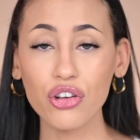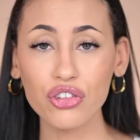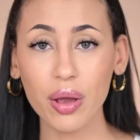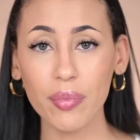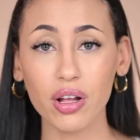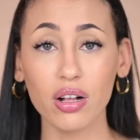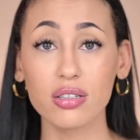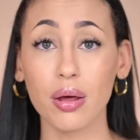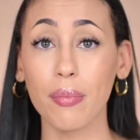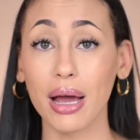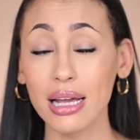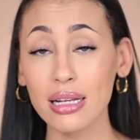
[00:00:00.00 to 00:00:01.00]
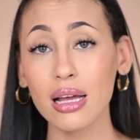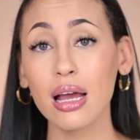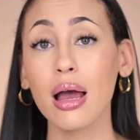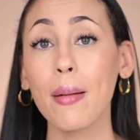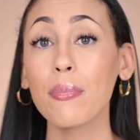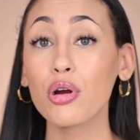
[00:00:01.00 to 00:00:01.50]
chemicals on my
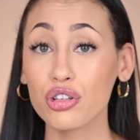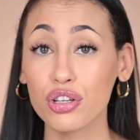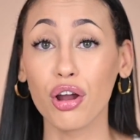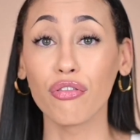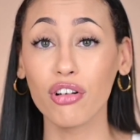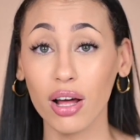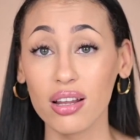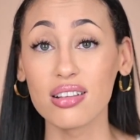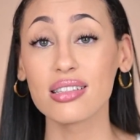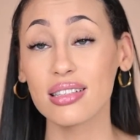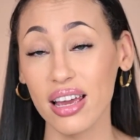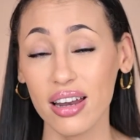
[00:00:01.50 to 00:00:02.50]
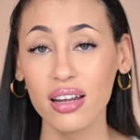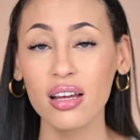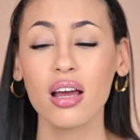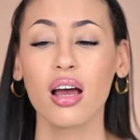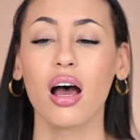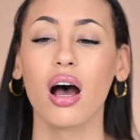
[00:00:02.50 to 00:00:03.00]
person of color skin,
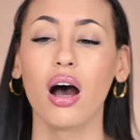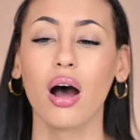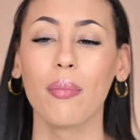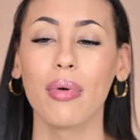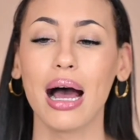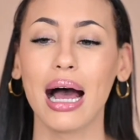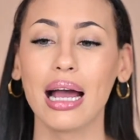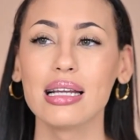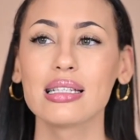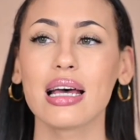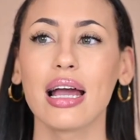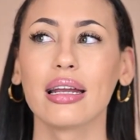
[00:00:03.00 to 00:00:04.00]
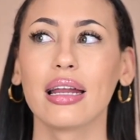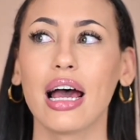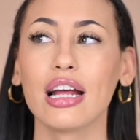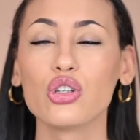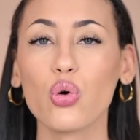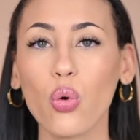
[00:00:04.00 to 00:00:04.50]
I decided I
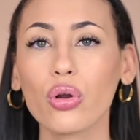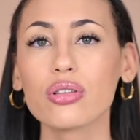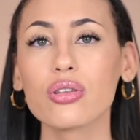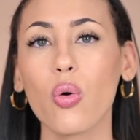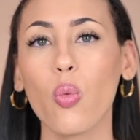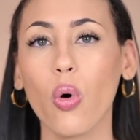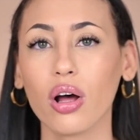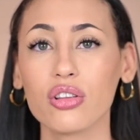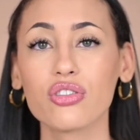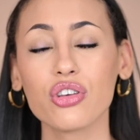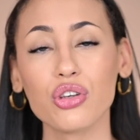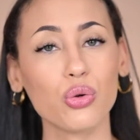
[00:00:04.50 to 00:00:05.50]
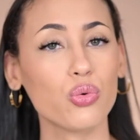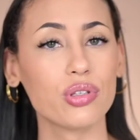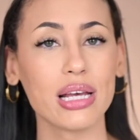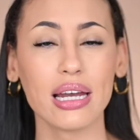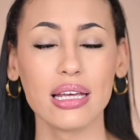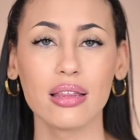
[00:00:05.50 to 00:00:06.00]
don't want to use
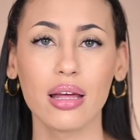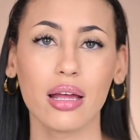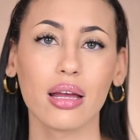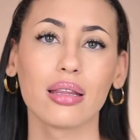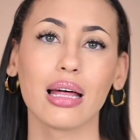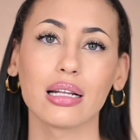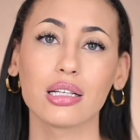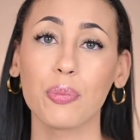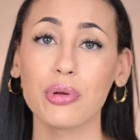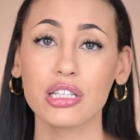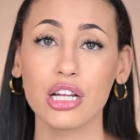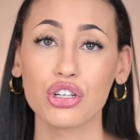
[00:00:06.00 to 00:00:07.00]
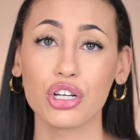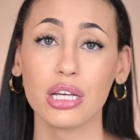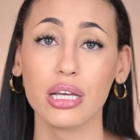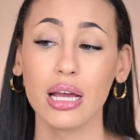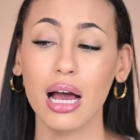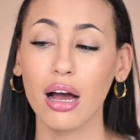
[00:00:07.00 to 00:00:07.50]
anything that could
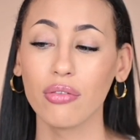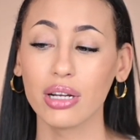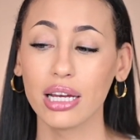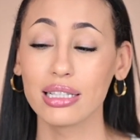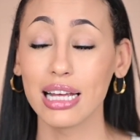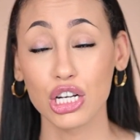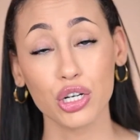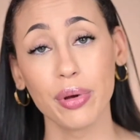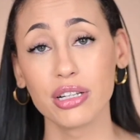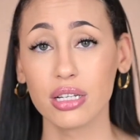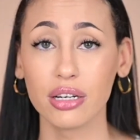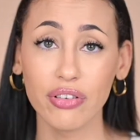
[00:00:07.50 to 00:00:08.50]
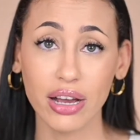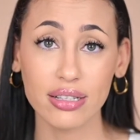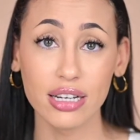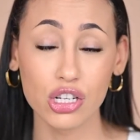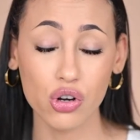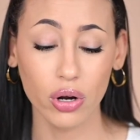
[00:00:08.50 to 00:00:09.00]
potentially have like detrimental effects
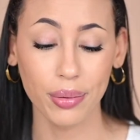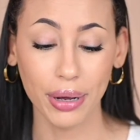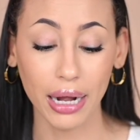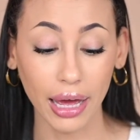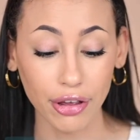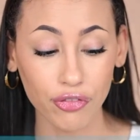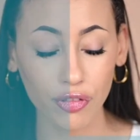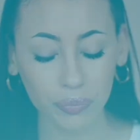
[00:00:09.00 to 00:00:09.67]
later on in my life.